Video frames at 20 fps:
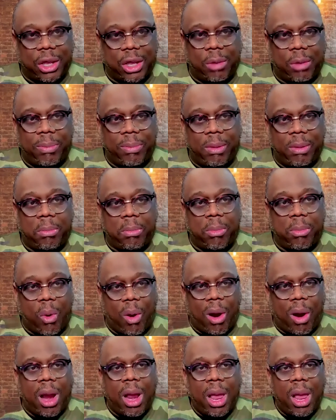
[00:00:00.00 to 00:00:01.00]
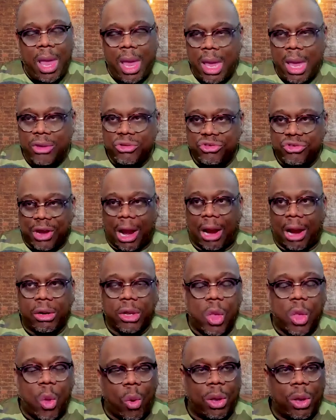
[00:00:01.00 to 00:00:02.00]
I can fine-tune it a little bit more,
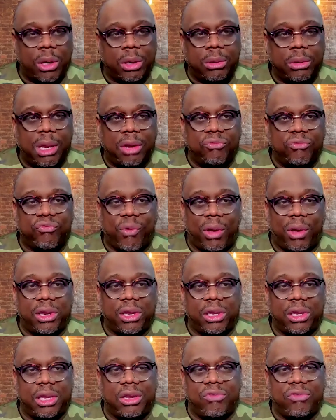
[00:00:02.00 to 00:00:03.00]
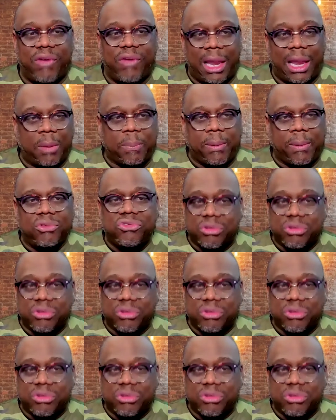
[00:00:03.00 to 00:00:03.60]
start going in front of the developers,